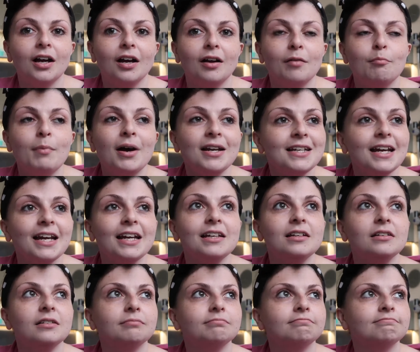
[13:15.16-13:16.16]

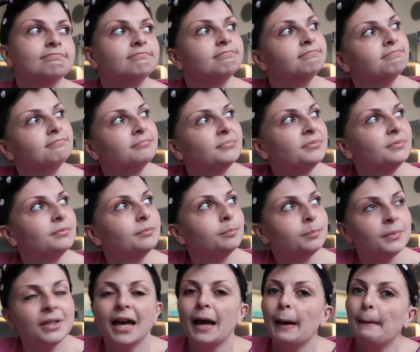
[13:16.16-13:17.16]
Monday
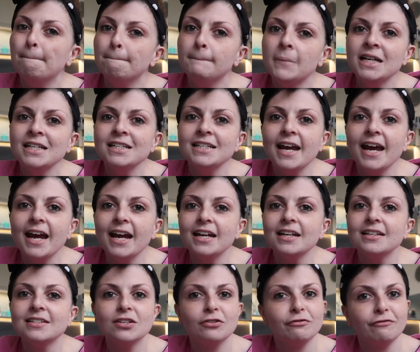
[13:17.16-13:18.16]

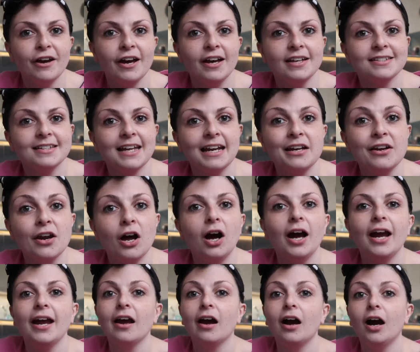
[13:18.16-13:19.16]
to Thursday
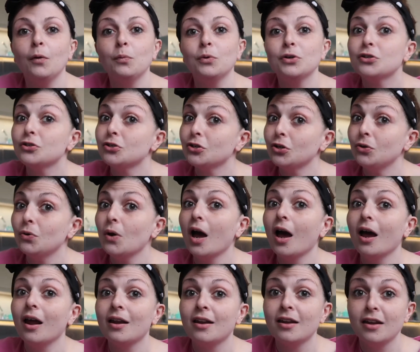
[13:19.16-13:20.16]
night I would do
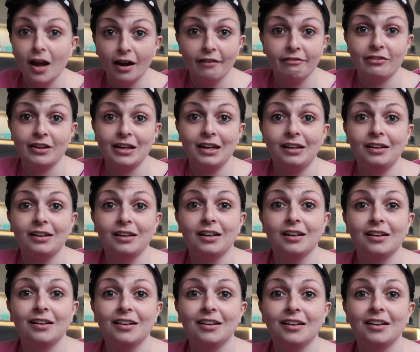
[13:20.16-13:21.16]
nothing,
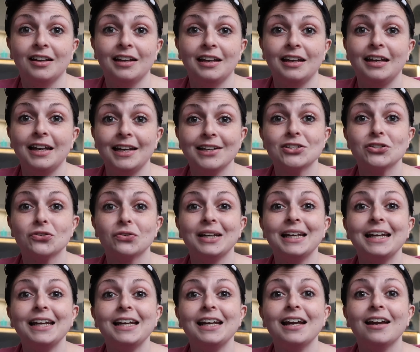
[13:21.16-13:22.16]

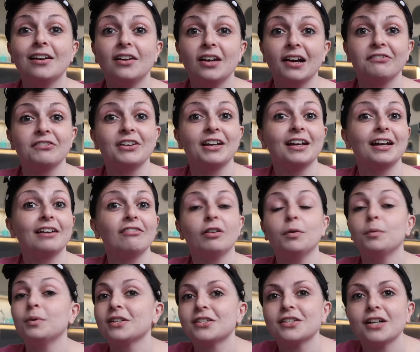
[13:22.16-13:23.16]
literally nothing. If I
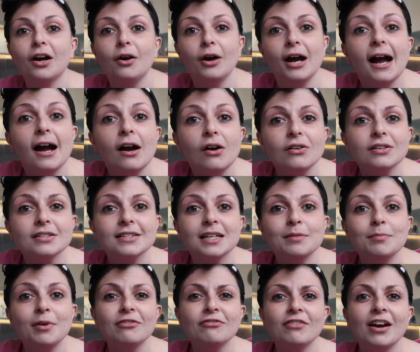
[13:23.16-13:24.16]
wanted to go out, see
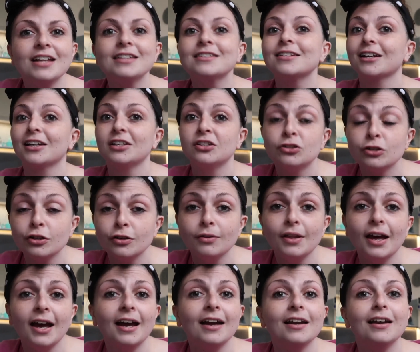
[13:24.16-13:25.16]
my friends, I can do
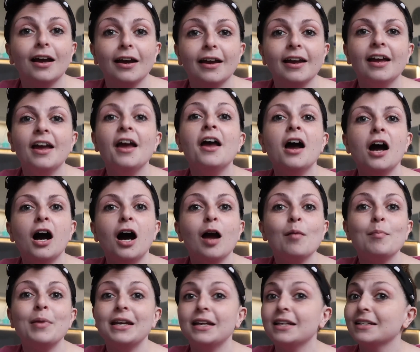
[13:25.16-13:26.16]
that. Like, I
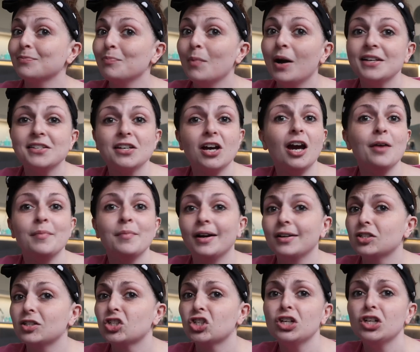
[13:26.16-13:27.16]
mean, it's my time. A
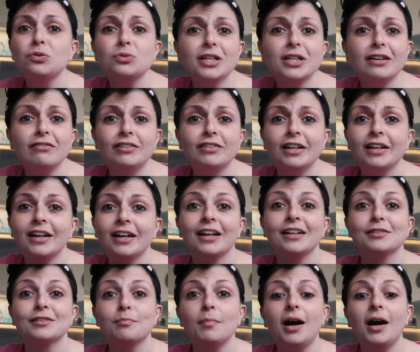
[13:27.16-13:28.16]
chilled evening
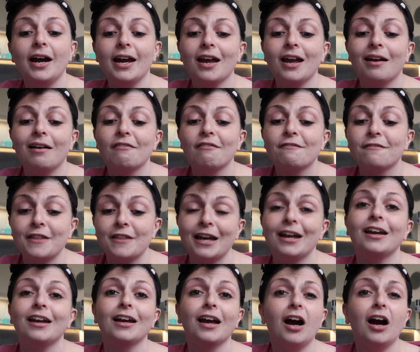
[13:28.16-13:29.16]
is my
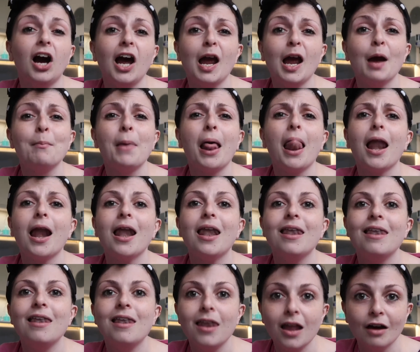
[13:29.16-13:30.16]
thing. I am
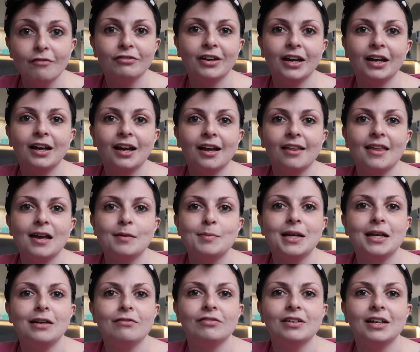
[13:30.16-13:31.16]
loving them
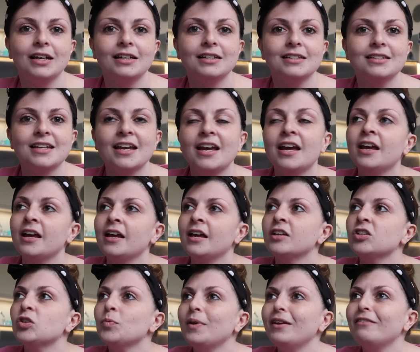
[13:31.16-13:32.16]
evenings.
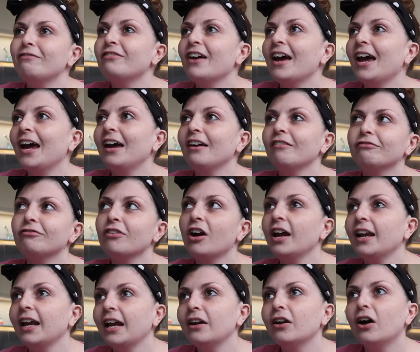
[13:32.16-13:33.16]
To be fair,
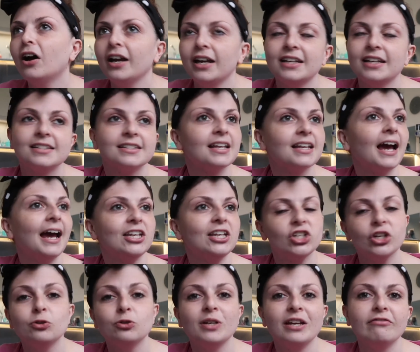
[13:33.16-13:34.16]
Friday night is a
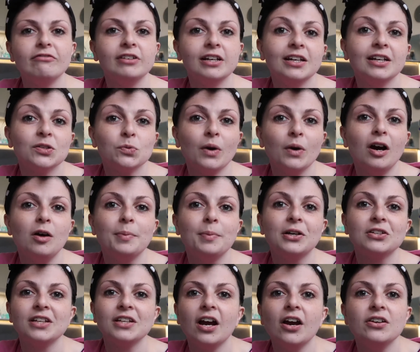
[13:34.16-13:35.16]
chilled evening as well,
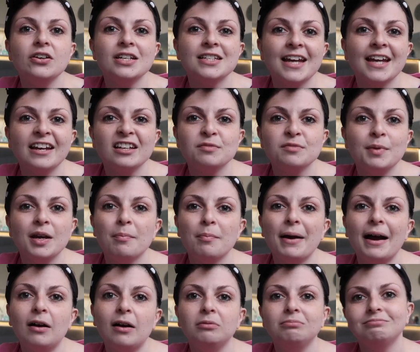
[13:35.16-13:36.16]
because it only takes me
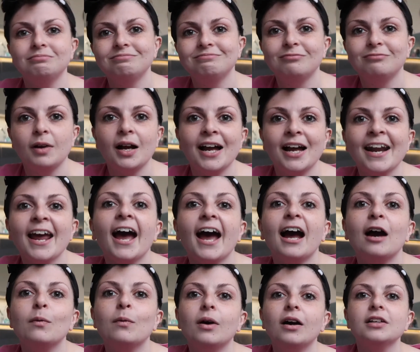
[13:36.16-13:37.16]
about an
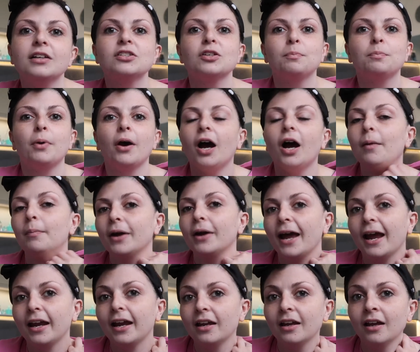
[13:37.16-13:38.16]
hour to put up
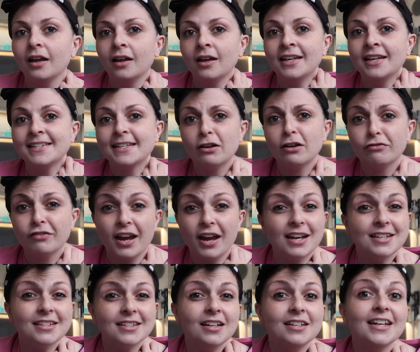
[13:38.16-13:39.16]
a self-care
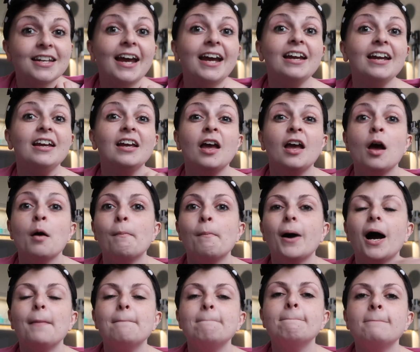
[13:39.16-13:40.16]
Sunday.
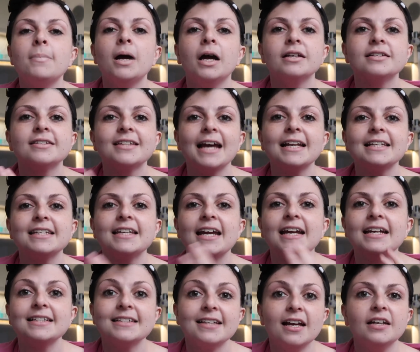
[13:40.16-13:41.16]
But Friday,
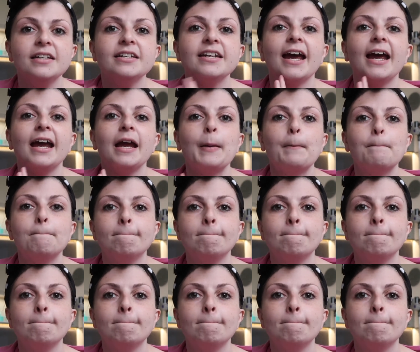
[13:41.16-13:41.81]
Saturday, Sunday,